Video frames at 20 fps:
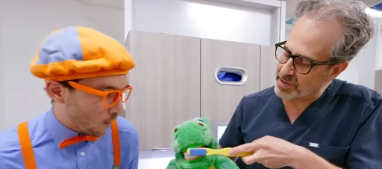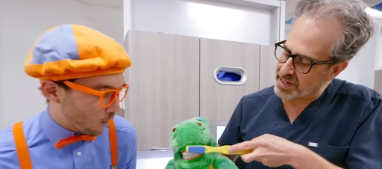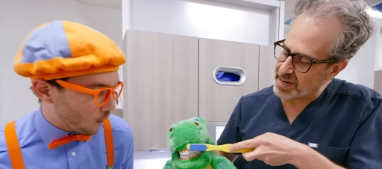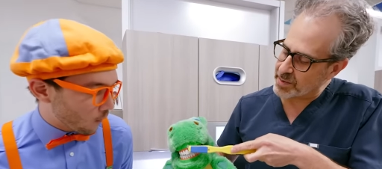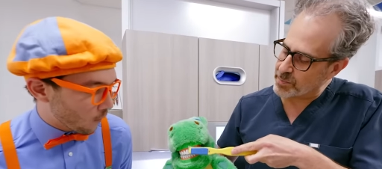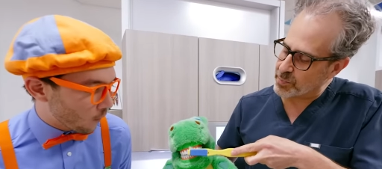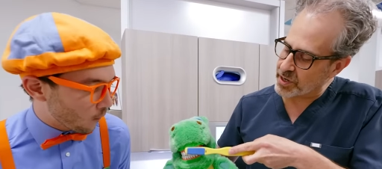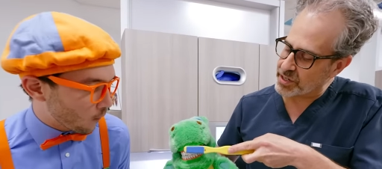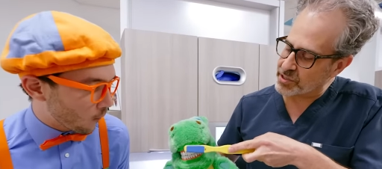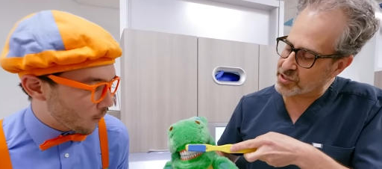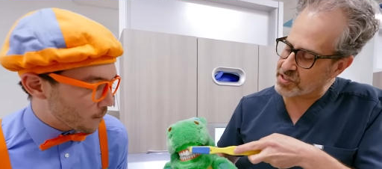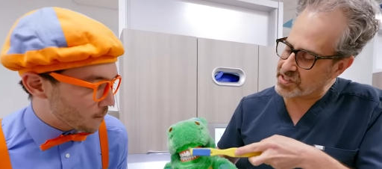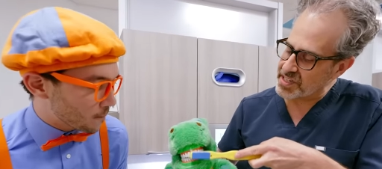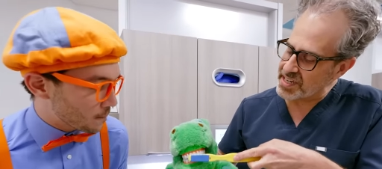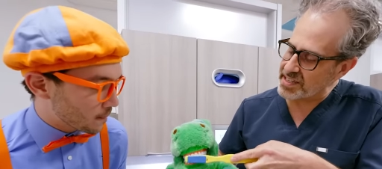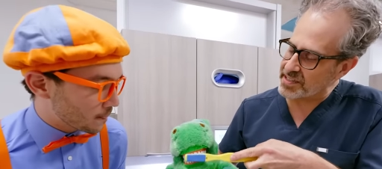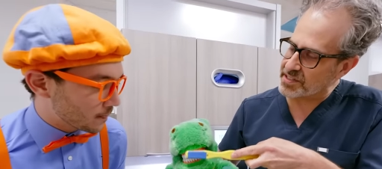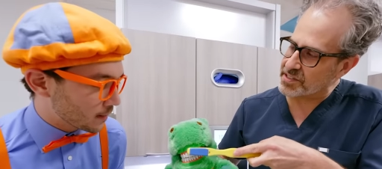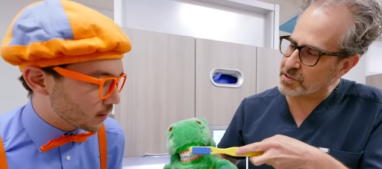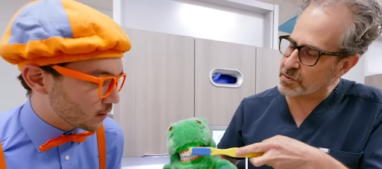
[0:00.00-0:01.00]
Speaker 1: when I brush
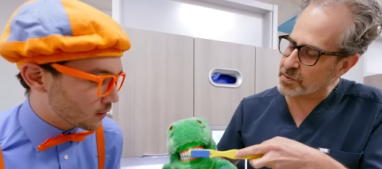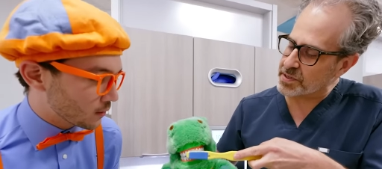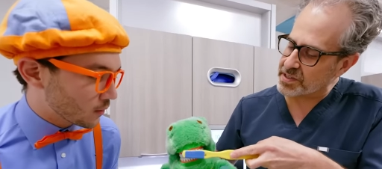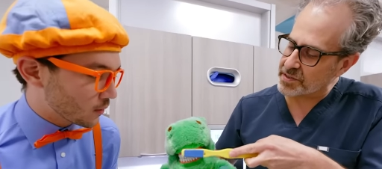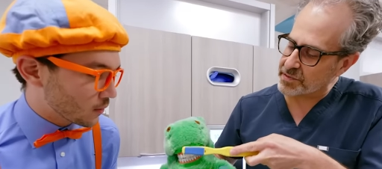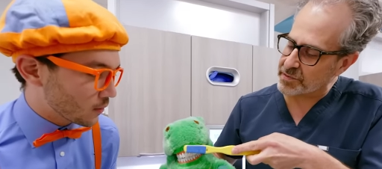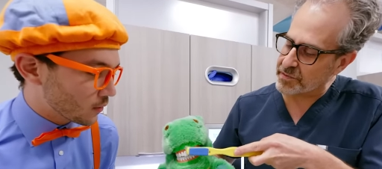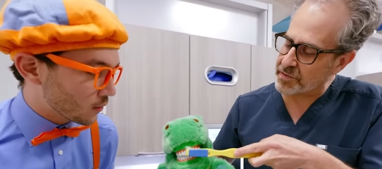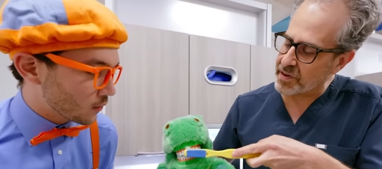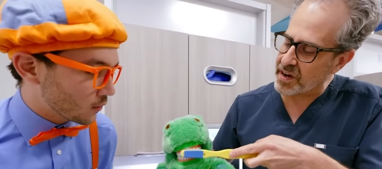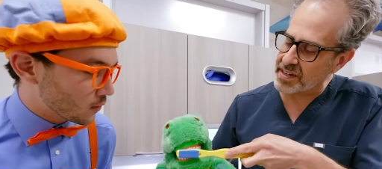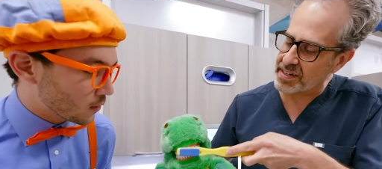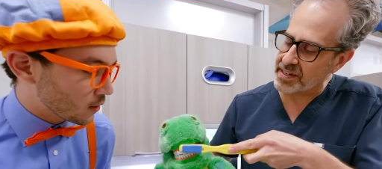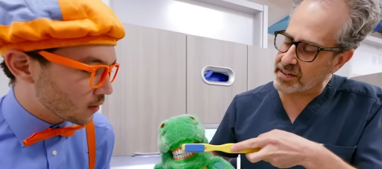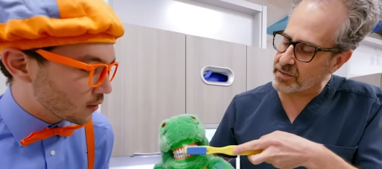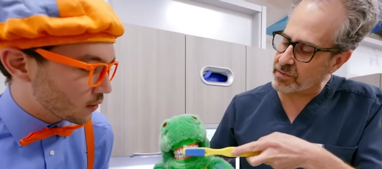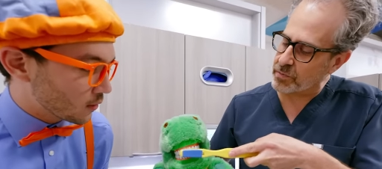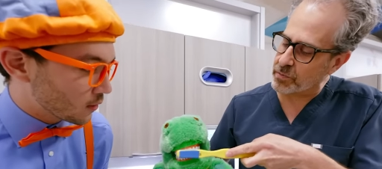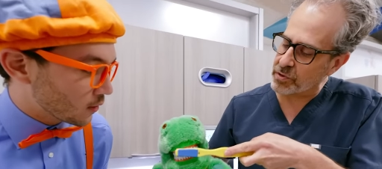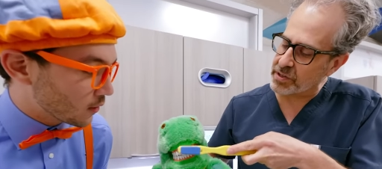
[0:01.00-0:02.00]
teeth. So in the front,
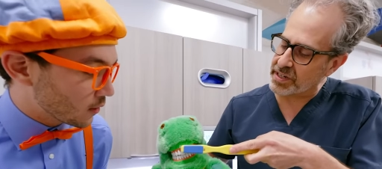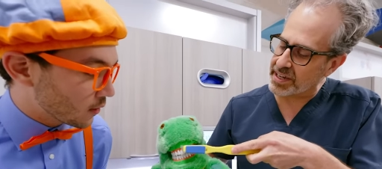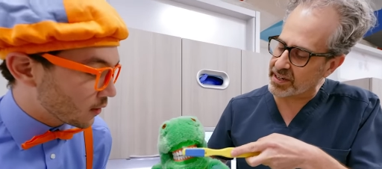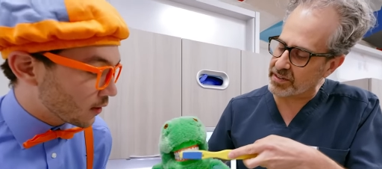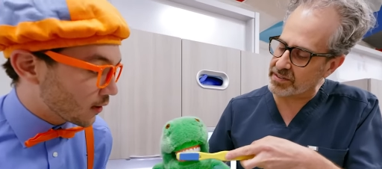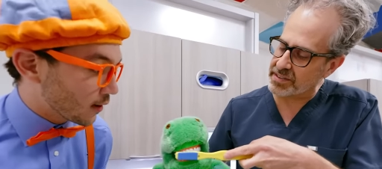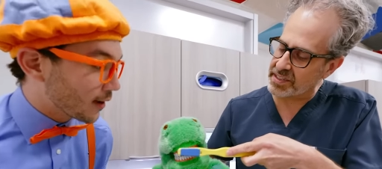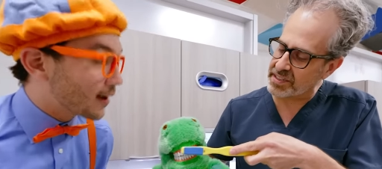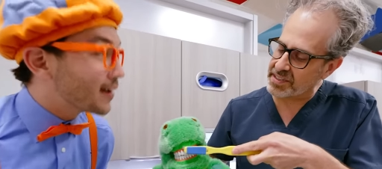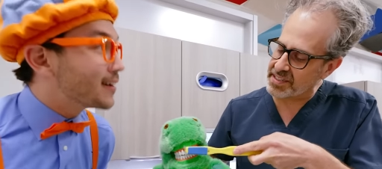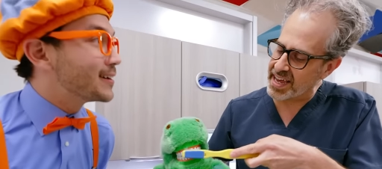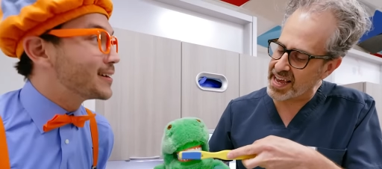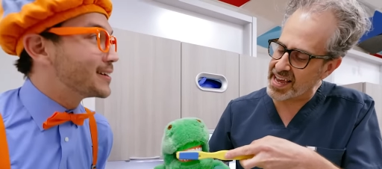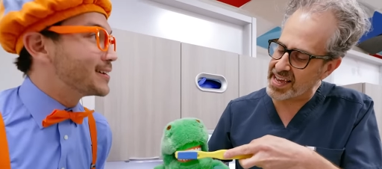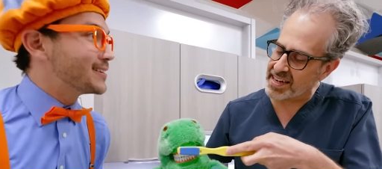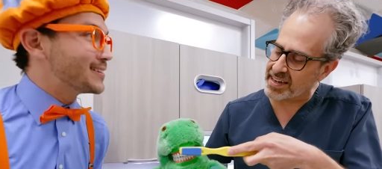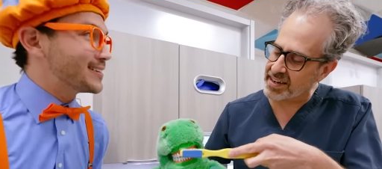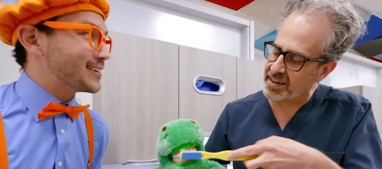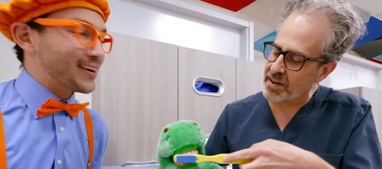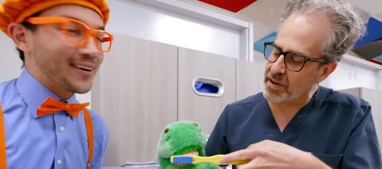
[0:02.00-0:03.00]
we'll count to 10.